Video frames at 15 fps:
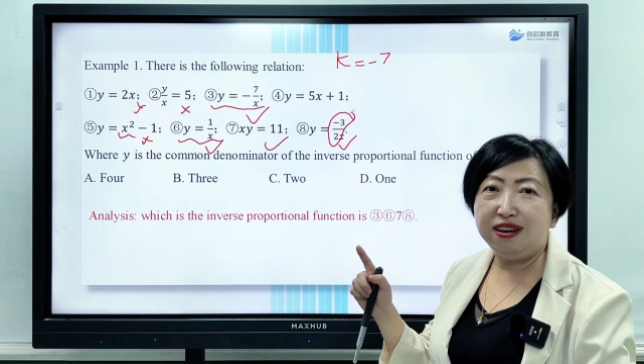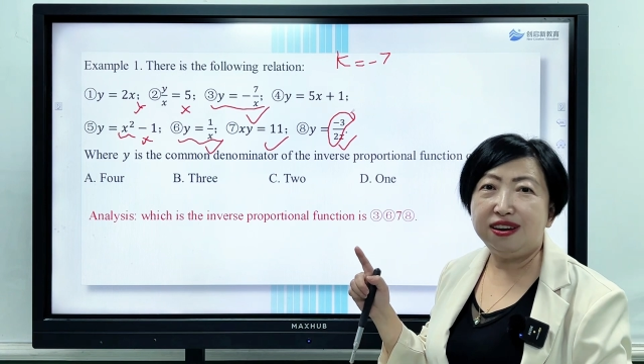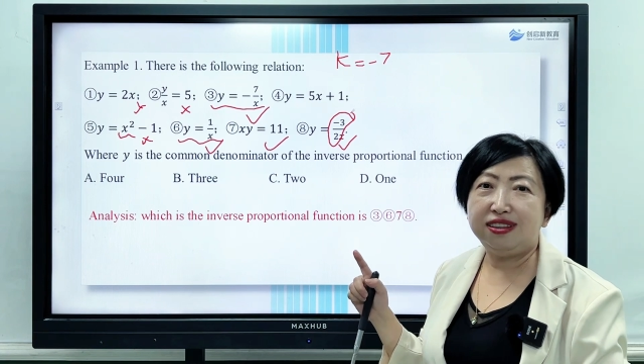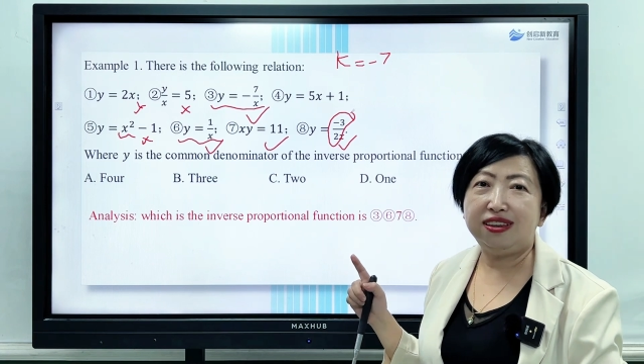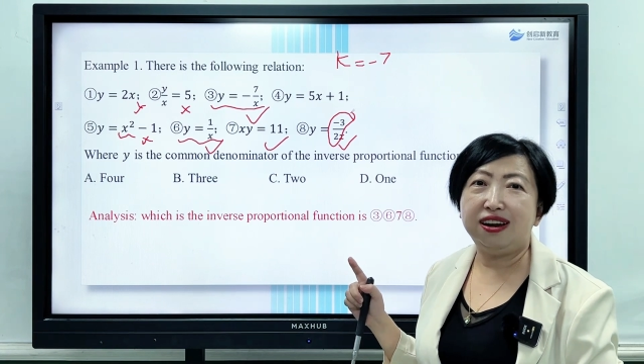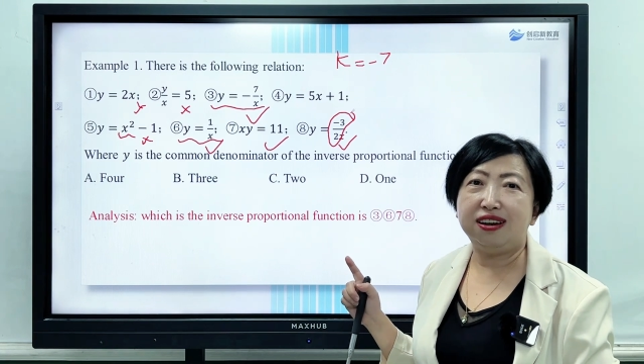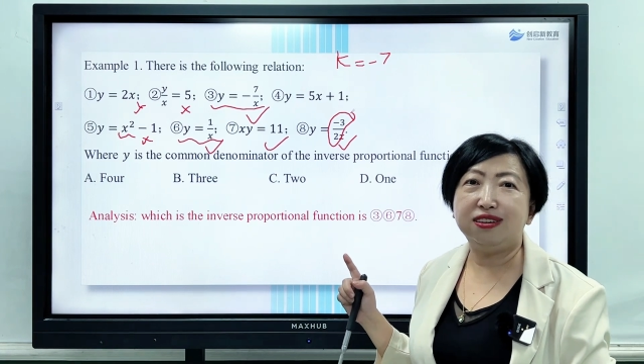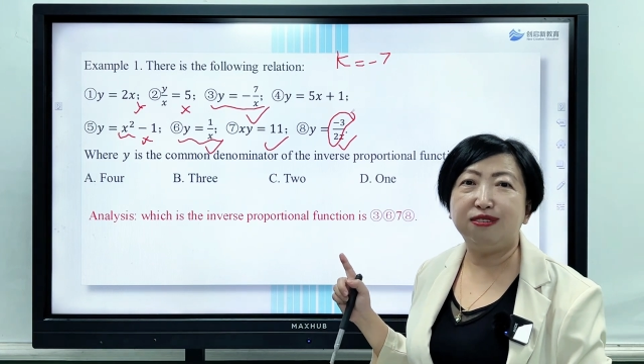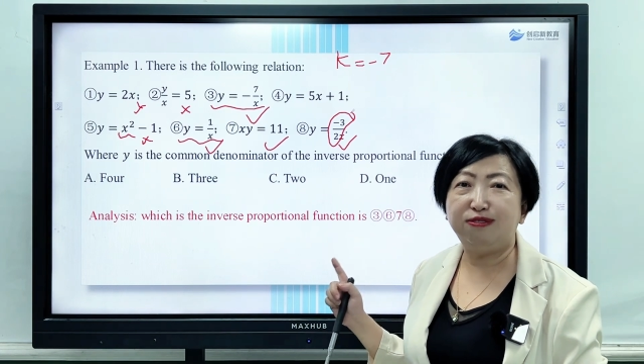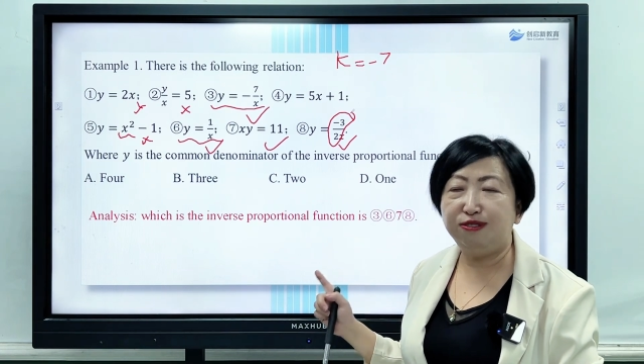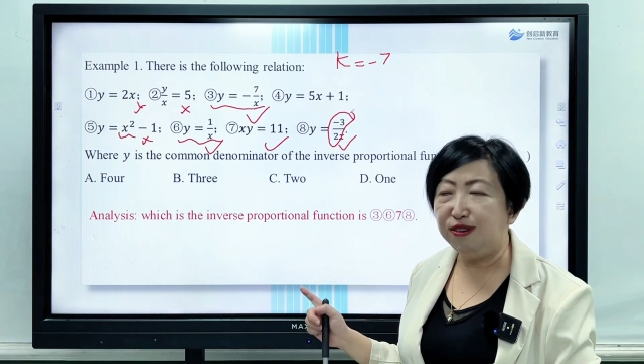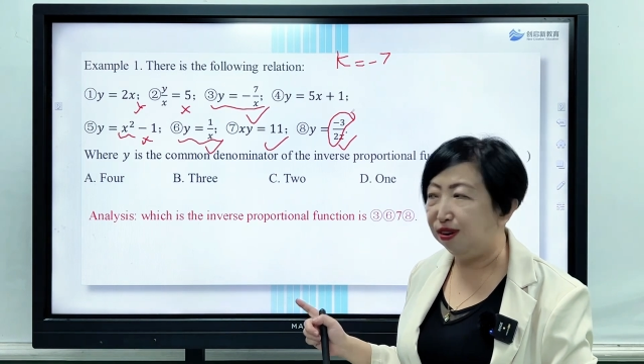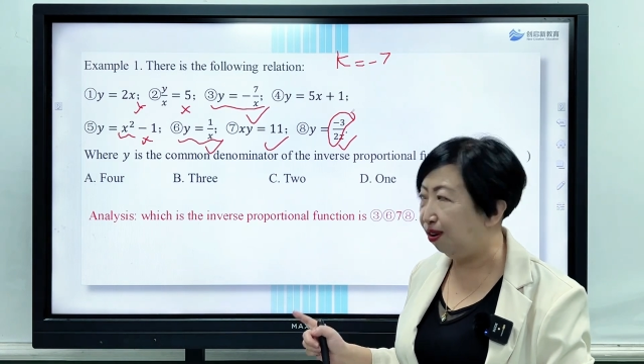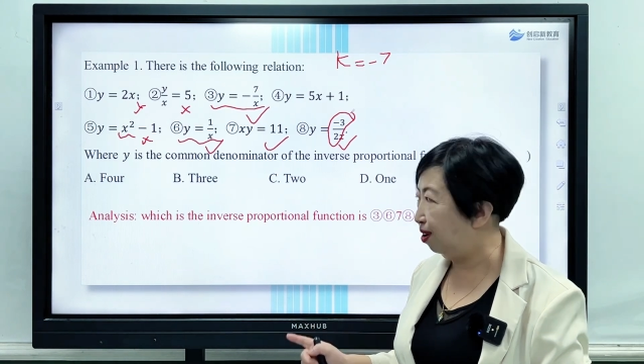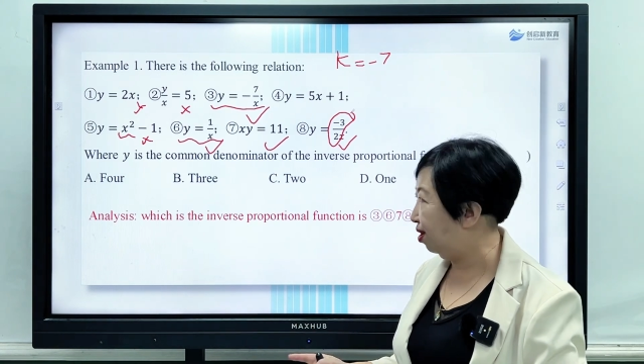There's
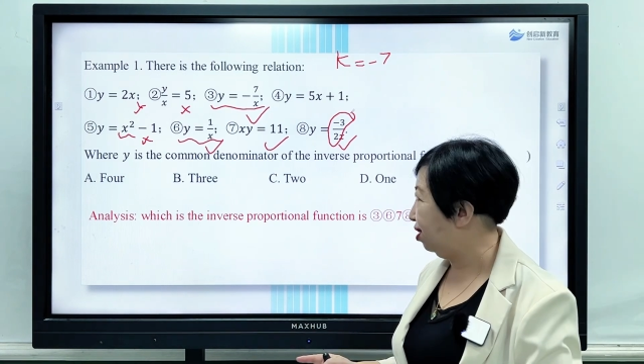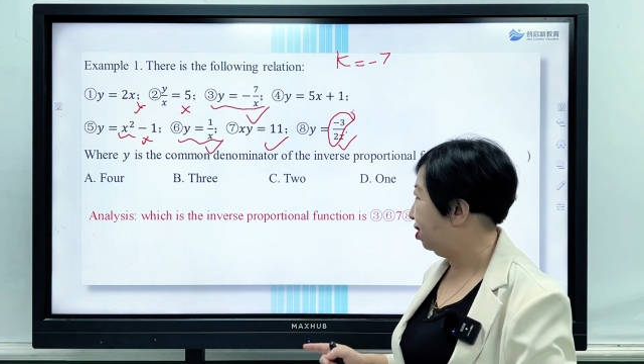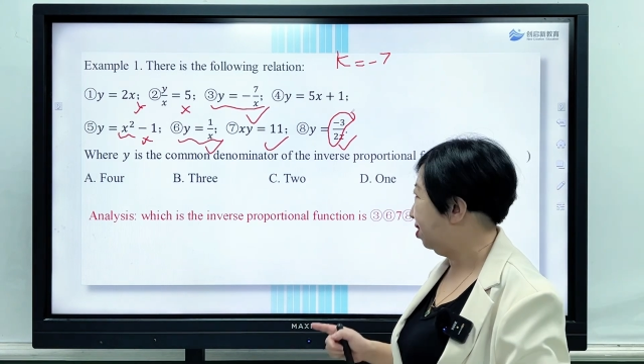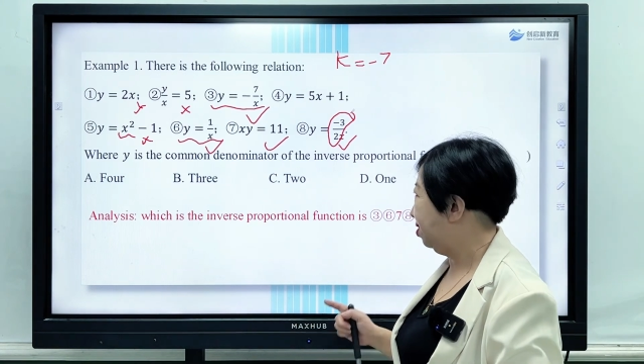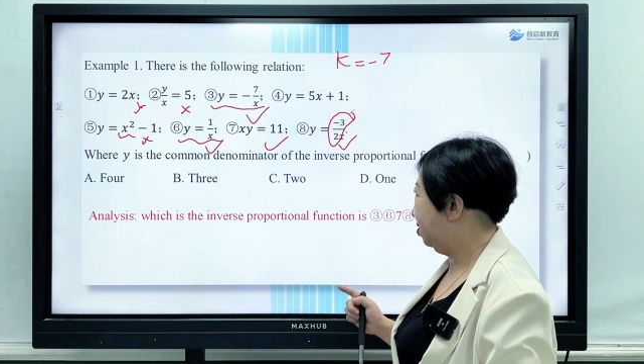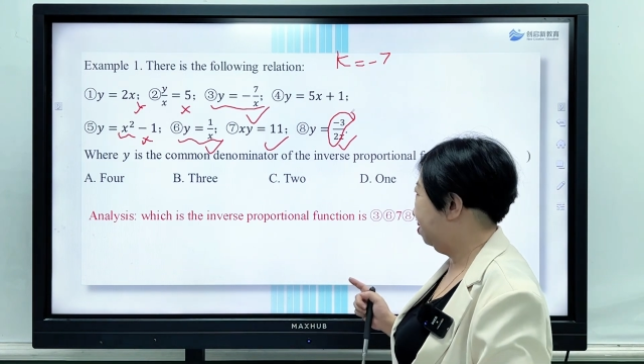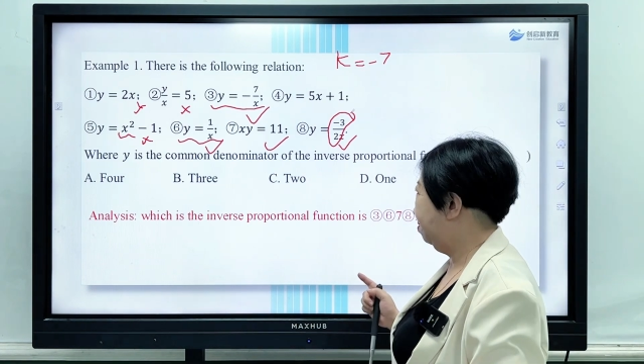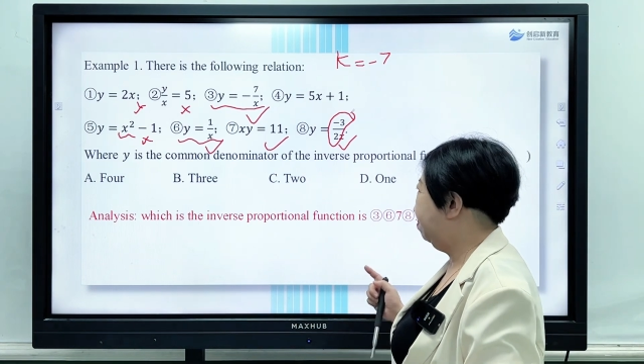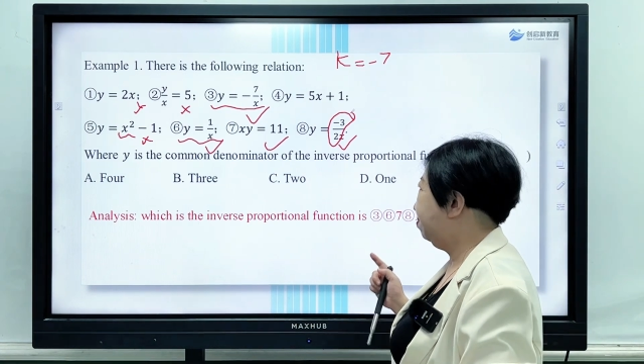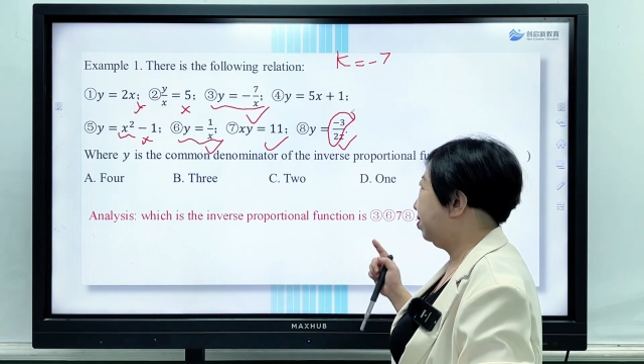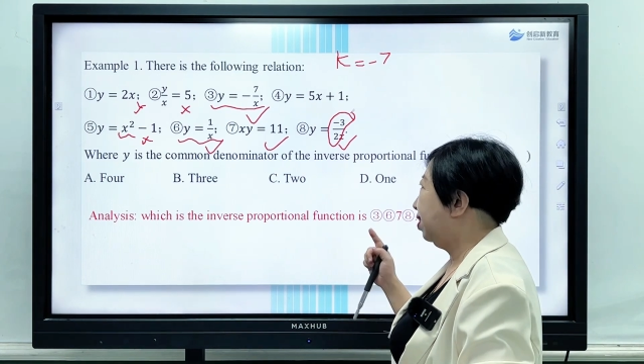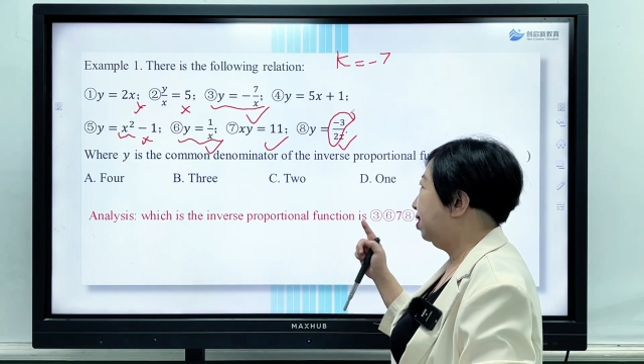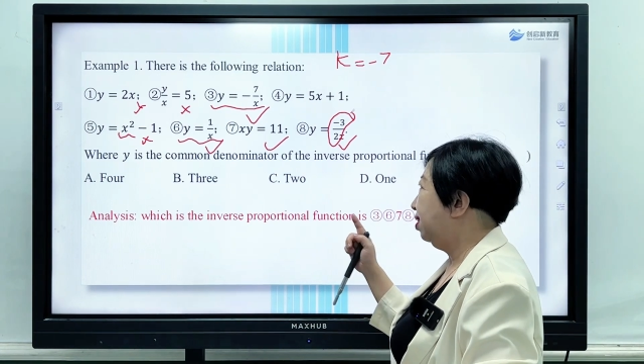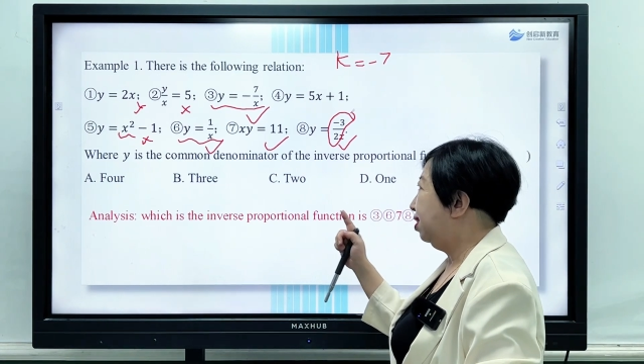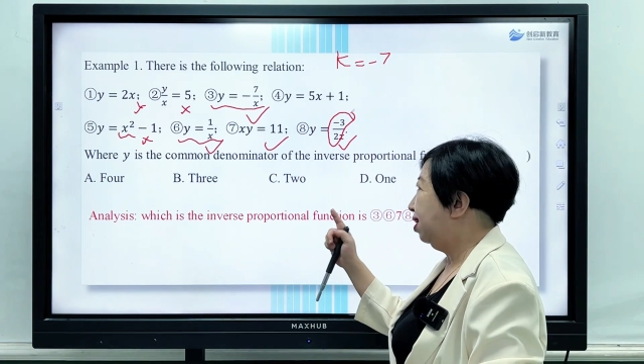4
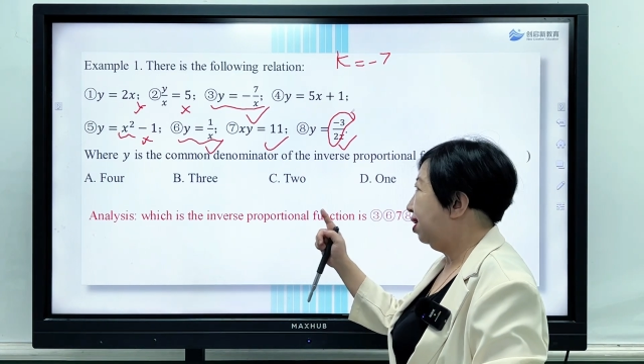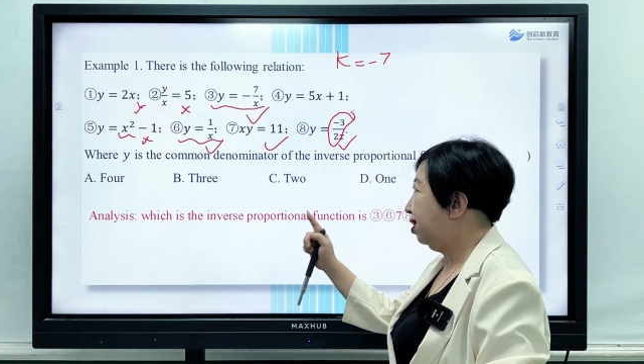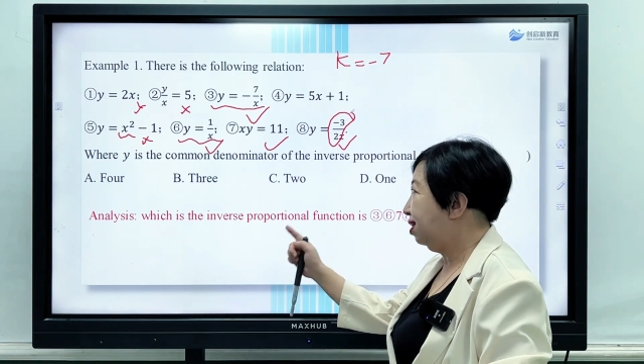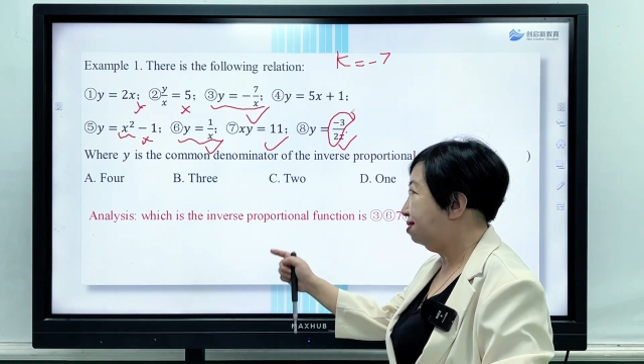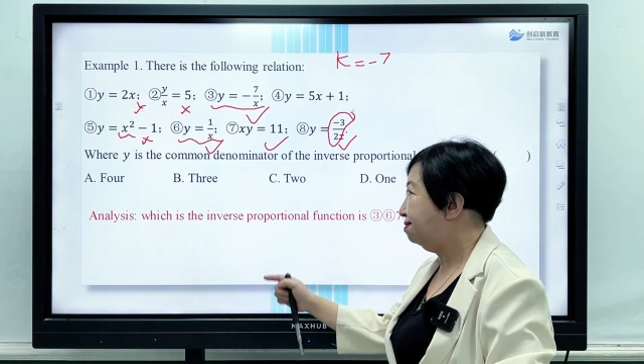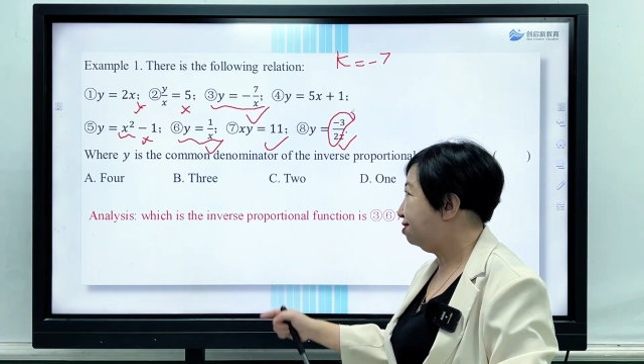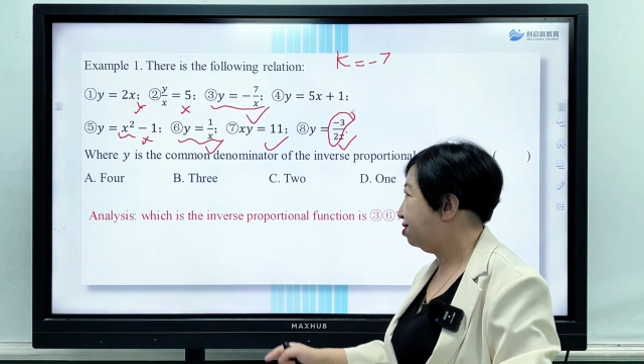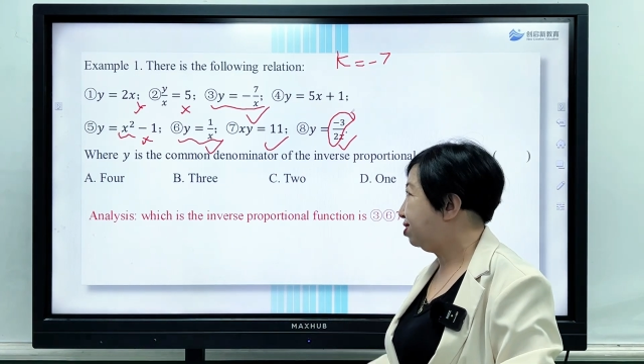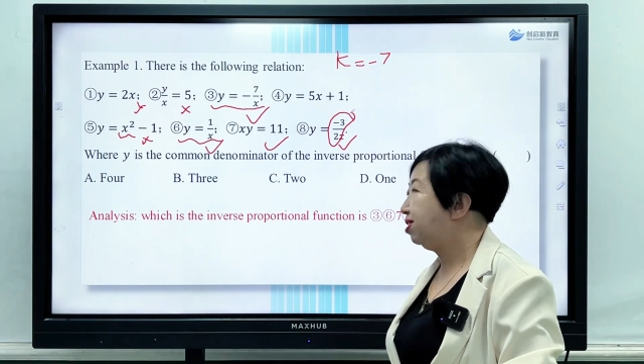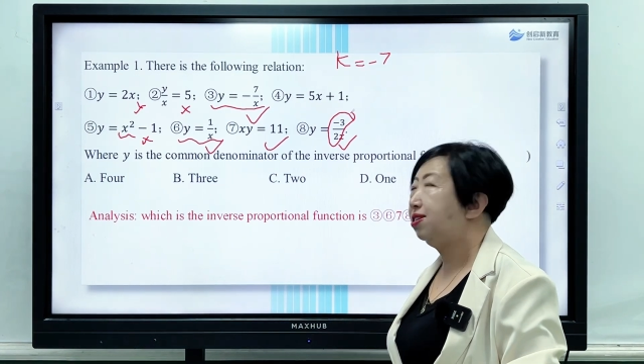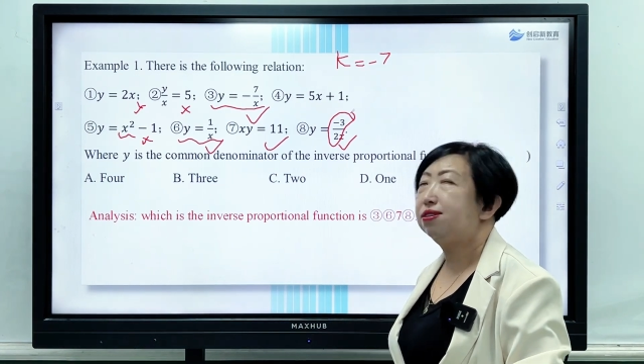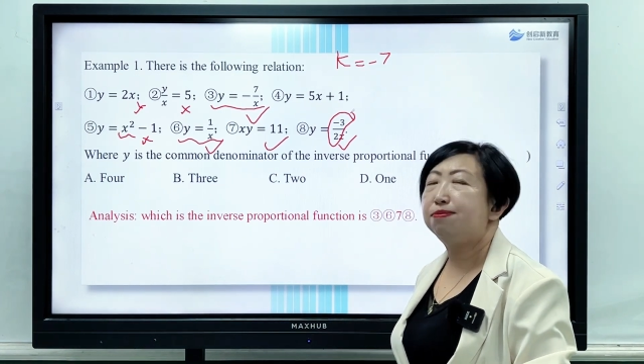inverse